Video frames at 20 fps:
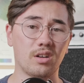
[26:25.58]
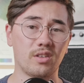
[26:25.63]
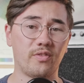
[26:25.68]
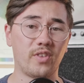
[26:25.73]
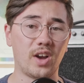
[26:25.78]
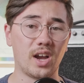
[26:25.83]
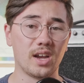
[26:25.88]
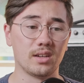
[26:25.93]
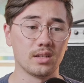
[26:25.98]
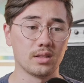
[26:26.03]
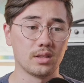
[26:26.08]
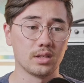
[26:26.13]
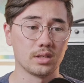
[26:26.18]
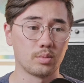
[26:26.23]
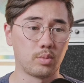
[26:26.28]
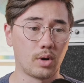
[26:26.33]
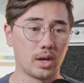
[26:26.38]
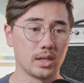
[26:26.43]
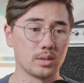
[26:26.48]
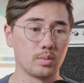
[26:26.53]
find at this
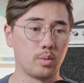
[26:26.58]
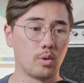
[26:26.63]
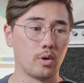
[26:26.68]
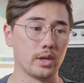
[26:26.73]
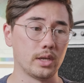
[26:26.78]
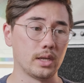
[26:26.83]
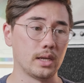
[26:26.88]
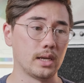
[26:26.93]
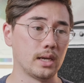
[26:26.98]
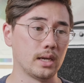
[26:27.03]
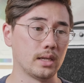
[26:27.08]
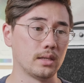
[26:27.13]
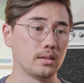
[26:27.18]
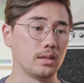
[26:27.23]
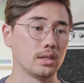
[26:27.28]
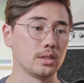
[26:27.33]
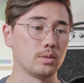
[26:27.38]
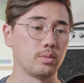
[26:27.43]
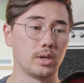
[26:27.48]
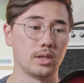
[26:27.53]
price point, and
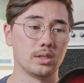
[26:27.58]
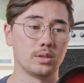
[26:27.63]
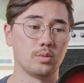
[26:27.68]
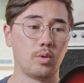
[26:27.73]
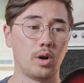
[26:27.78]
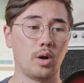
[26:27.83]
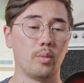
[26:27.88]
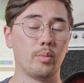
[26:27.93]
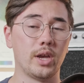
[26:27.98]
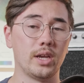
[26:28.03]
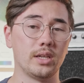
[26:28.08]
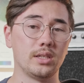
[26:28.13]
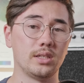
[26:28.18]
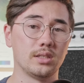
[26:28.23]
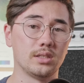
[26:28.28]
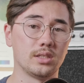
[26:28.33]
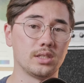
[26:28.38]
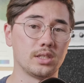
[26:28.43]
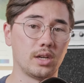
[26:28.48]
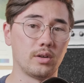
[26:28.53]
this one is well made
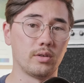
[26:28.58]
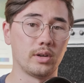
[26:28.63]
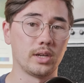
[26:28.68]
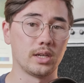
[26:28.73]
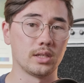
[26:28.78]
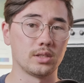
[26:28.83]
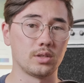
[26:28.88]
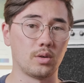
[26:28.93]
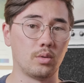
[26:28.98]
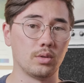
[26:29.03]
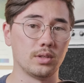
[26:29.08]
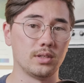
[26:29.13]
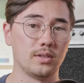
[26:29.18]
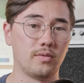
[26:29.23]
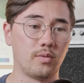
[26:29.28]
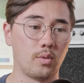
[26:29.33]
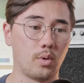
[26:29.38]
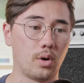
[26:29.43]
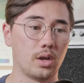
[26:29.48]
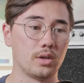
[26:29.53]
considering it's only
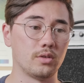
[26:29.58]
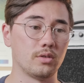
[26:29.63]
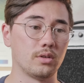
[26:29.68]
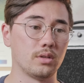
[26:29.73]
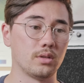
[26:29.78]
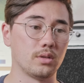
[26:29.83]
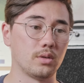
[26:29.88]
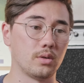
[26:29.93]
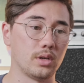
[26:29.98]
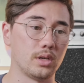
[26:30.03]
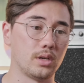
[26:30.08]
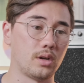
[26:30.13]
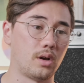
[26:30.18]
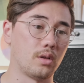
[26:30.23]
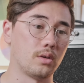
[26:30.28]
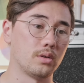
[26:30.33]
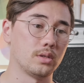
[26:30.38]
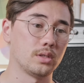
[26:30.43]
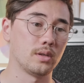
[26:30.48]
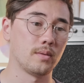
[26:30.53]

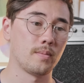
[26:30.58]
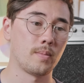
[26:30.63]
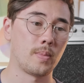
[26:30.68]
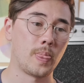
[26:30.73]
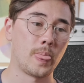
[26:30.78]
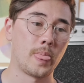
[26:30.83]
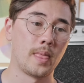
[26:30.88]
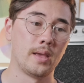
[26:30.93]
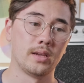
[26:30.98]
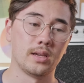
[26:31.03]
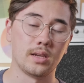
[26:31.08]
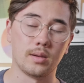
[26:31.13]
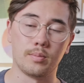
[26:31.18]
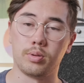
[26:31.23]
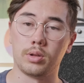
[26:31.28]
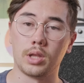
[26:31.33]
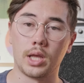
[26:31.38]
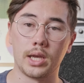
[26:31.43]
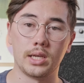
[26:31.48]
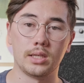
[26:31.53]
$430. It
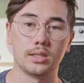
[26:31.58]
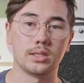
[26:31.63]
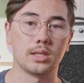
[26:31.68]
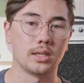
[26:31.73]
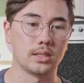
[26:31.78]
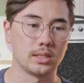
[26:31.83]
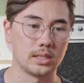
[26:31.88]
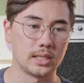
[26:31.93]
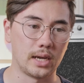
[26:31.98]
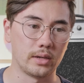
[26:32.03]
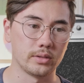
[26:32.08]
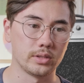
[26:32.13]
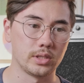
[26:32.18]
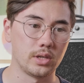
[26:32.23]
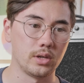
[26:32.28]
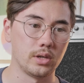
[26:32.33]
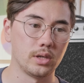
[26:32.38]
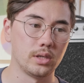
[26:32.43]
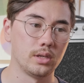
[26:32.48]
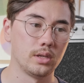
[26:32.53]
plays and sounds
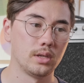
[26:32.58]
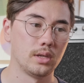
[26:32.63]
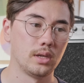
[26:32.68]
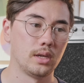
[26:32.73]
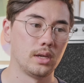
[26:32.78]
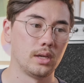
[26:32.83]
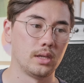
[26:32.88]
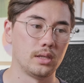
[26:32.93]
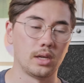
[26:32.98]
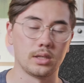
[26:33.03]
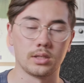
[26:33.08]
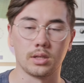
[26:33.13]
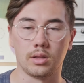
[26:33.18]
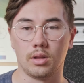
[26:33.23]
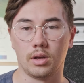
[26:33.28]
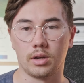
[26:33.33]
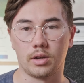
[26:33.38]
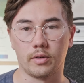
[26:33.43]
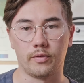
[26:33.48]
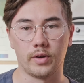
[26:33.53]
good, doesn't
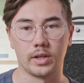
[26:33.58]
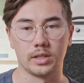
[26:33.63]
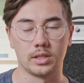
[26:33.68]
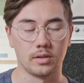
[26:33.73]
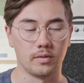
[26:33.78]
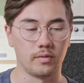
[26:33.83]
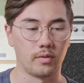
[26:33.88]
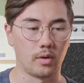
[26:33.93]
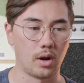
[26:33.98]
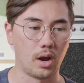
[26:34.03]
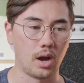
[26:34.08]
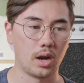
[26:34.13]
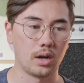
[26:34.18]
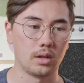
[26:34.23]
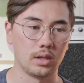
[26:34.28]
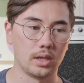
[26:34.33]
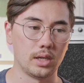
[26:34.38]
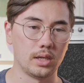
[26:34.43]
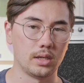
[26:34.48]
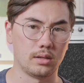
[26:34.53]
look offensive or
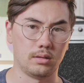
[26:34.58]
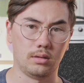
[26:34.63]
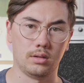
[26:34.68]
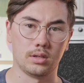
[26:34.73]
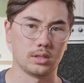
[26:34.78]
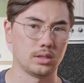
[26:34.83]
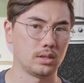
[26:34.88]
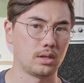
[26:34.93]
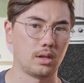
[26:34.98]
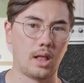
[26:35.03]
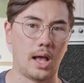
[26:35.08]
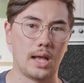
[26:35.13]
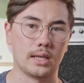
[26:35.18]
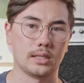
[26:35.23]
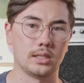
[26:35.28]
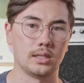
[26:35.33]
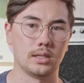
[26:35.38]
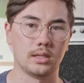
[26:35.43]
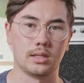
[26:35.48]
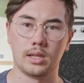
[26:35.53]
ugly, it looks
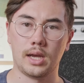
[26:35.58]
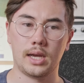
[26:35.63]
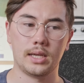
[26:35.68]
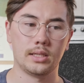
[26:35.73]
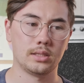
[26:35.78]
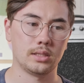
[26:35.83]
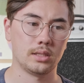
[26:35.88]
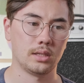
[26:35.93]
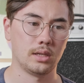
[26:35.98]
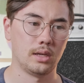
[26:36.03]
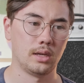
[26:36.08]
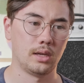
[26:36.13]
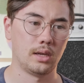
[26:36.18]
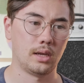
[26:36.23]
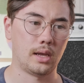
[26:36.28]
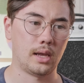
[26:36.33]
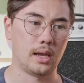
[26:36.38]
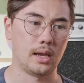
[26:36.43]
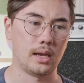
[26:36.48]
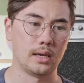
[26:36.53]
classy and nice,
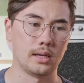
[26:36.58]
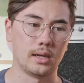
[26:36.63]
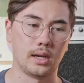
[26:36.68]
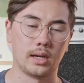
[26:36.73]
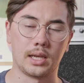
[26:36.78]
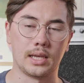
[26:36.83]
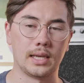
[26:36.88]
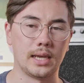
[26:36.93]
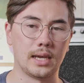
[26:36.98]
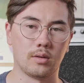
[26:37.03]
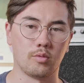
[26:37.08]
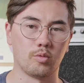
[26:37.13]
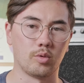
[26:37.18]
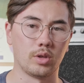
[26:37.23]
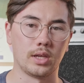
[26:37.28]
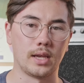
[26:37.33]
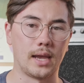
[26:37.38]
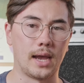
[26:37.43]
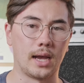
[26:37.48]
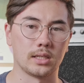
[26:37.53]
and I can't
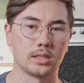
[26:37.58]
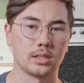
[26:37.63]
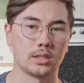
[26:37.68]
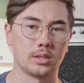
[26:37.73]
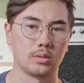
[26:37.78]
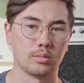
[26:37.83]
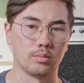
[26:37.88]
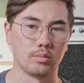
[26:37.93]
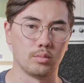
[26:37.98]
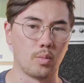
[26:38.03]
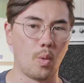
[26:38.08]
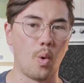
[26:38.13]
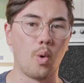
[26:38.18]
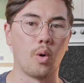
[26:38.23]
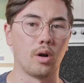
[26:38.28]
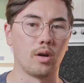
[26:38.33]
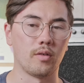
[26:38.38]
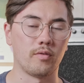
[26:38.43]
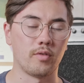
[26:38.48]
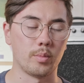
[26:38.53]
really ask
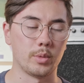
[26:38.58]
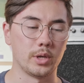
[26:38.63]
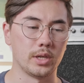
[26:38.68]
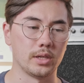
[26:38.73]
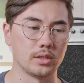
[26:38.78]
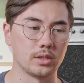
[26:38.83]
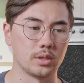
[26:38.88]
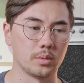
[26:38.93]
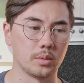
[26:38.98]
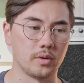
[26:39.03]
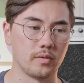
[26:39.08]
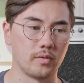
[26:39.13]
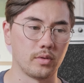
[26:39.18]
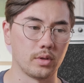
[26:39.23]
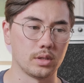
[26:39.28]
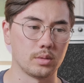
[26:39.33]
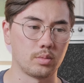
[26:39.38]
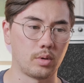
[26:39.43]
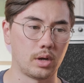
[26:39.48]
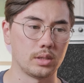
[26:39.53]
more from an instrument for
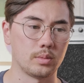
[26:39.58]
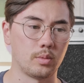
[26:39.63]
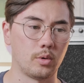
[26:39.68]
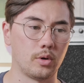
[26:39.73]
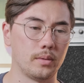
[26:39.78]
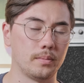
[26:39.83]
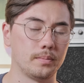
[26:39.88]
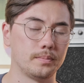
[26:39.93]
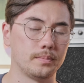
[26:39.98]
this price point.